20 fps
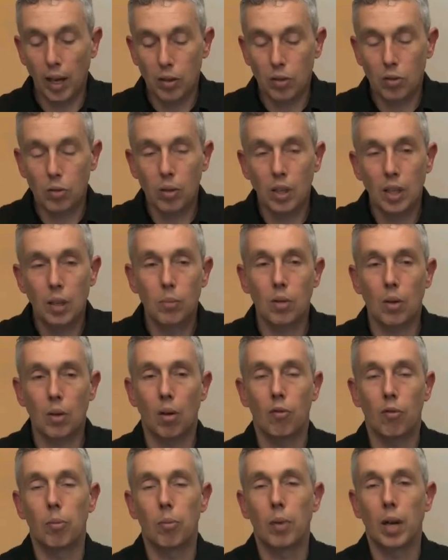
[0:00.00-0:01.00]
2
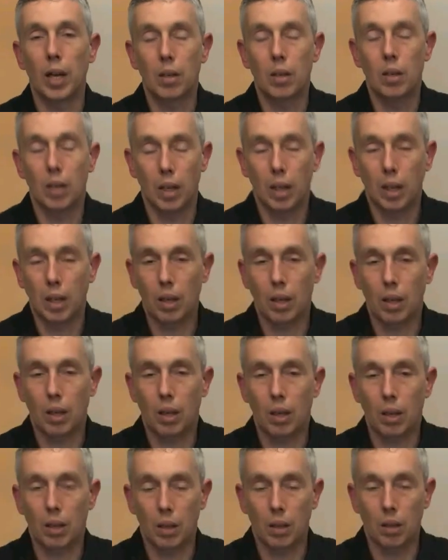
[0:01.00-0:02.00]
extremes of
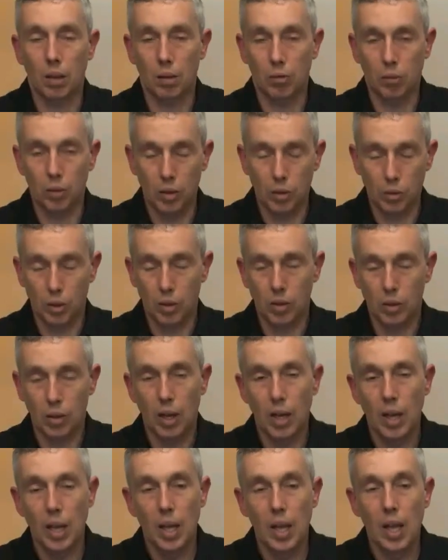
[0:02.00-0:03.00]
brain
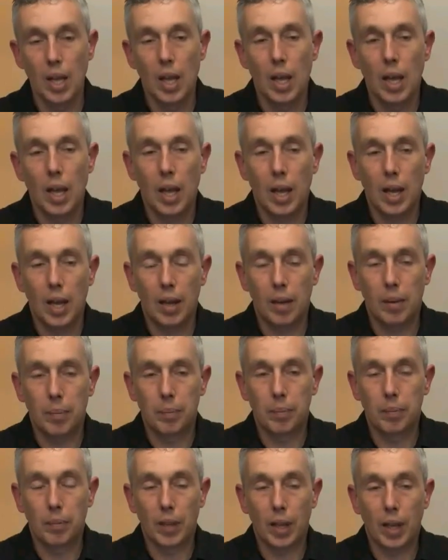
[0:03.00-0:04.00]
research.
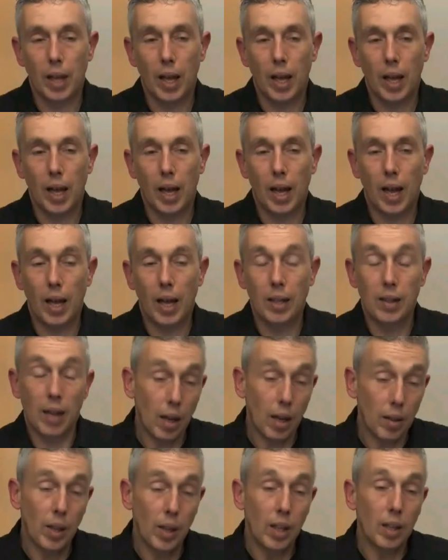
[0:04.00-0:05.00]
And
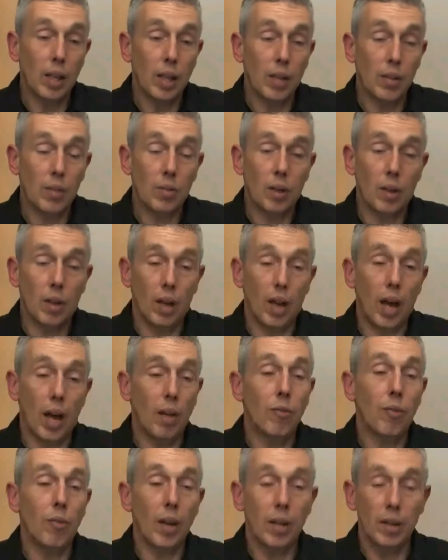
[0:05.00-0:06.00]
I think
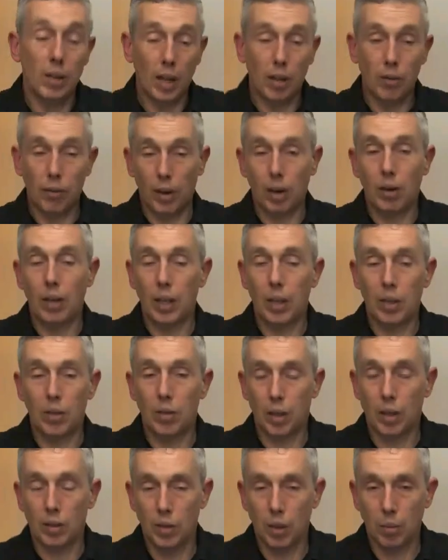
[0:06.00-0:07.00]
I find that
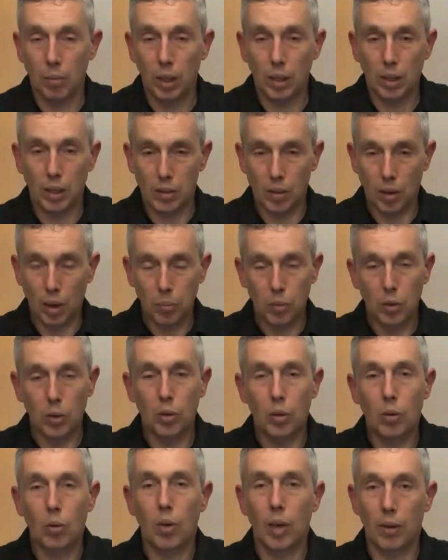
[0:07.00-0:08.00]
very interesting, but it's
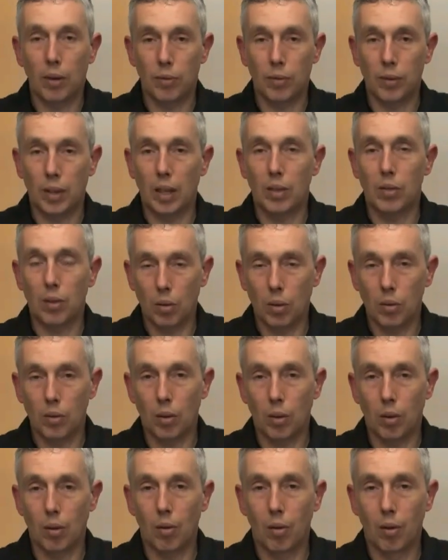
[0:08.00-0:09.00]
up to you if that's
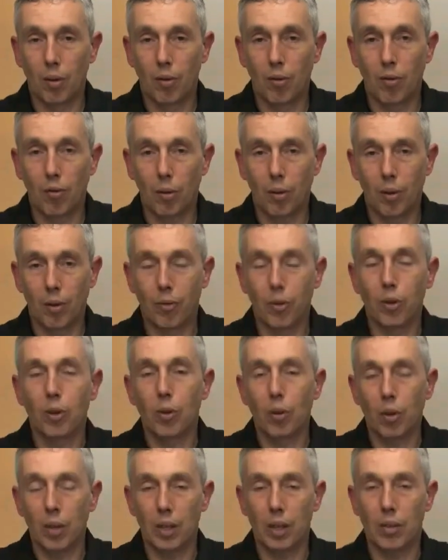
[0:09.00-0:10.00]
also
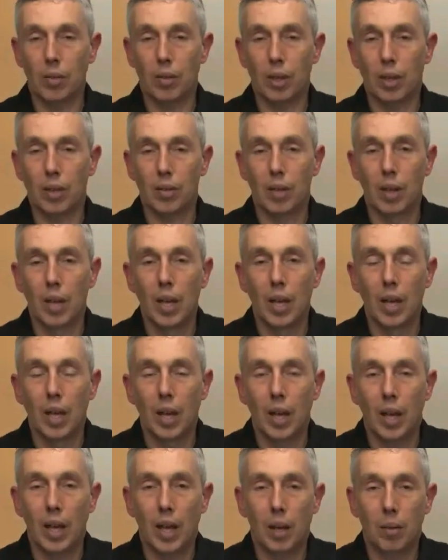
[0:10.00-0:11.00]
for your interest.
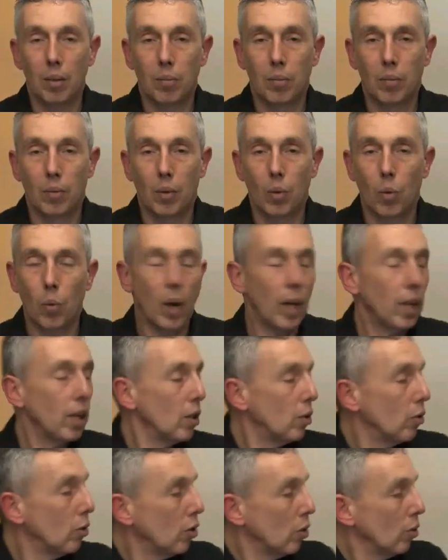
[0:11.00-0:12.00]

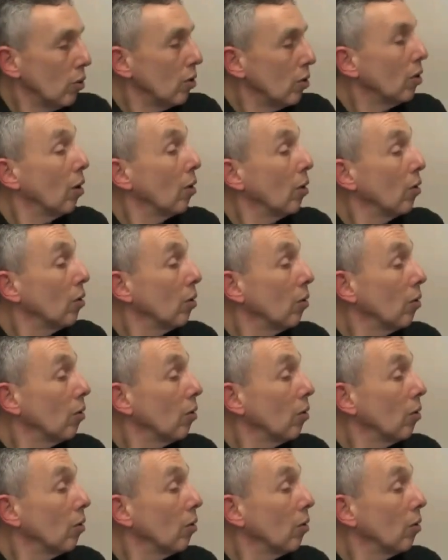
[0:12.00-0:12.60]
Why did you choose